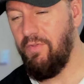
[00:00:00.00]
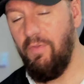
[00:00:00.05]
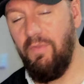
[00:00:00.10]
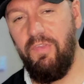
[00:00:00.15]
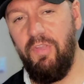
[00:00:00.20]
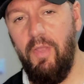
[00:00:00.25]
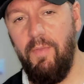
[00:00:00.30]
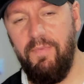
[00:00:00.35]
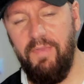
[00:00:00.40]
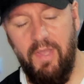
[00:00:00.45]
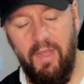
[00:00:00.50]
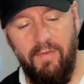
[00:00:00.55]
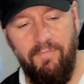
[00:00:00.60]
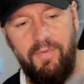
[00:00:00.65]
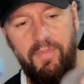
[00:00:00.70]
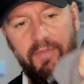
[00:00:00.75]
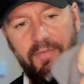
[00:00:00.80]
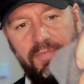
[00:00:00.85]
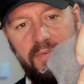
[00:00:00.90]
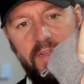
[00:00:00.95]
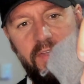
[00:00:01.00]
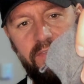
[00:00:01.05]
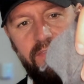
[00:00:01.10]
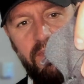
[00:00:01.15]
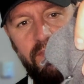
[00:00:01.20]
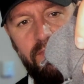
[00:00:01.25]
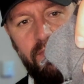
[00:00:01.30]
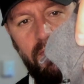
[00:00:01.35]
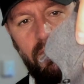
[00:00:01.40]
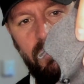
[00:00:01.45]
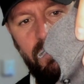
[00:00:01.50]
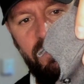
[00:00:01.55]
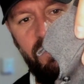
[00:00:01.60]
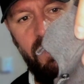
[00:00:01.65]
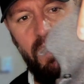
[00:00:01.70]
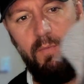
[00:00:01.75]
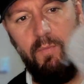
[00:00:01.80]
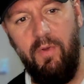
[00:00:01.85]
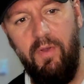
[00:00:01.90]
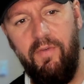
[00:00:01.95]
in terms of comfort, the first things I got
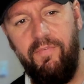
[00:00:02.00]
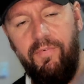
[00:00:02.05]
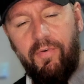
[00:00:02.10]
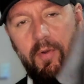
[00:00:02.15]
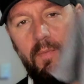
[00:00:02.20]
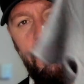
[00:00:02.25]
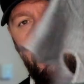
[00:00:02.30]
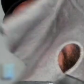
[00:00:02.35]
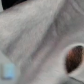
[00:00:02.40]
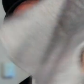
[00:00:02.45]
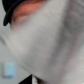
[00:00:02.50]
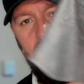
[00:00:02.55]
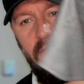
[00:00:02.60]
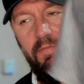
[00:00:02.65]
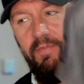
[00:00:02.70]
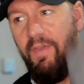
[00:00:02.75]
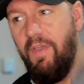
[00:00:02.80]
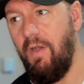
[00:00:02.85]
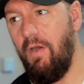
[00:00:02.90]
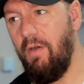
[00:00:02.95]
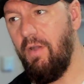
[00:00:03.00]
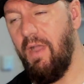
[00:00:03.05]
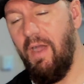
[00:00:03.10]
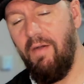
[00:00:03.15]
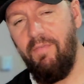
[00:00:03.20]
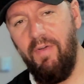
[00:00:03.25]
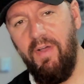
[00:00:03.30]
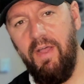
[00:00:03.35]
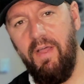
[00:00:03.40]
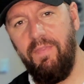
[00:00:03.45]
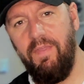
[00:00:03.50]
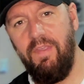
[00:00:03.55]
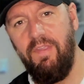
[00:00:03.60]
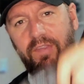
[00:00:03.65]
sent were from VR Cover, and these